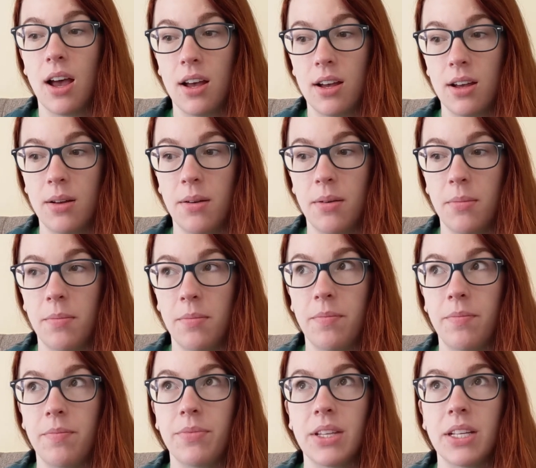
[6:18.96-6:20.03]

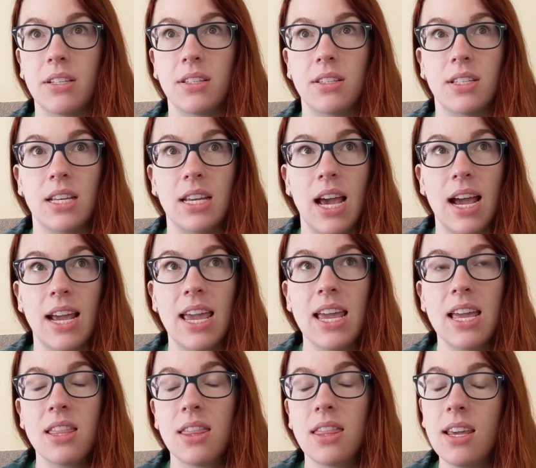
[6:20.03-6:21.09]
Let's see. I
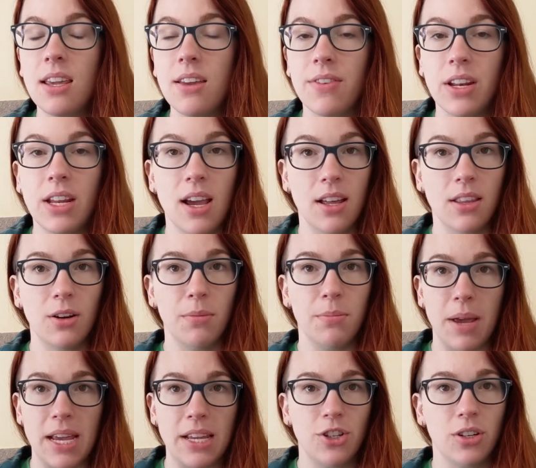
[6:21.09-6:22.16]
can't think of any other
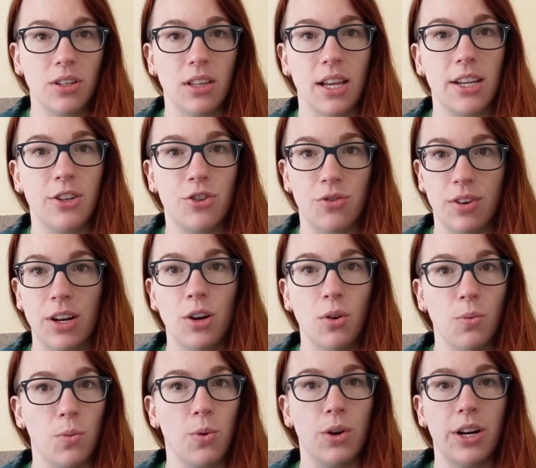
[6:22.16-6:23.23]
major, like,
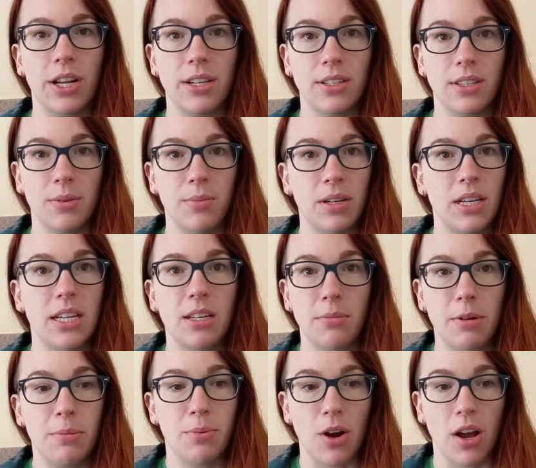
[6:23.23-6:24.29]
trigger warnings that would need
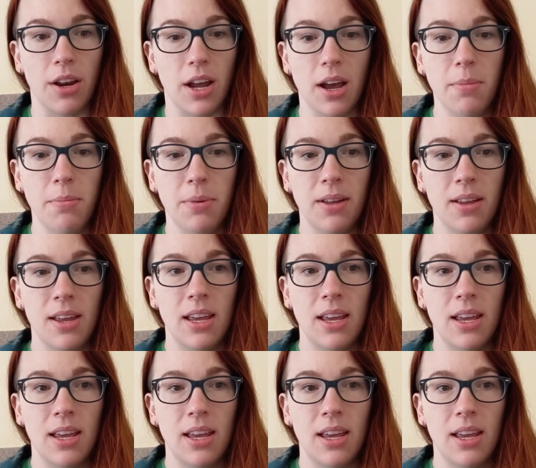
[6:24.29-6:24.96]
to be brought up.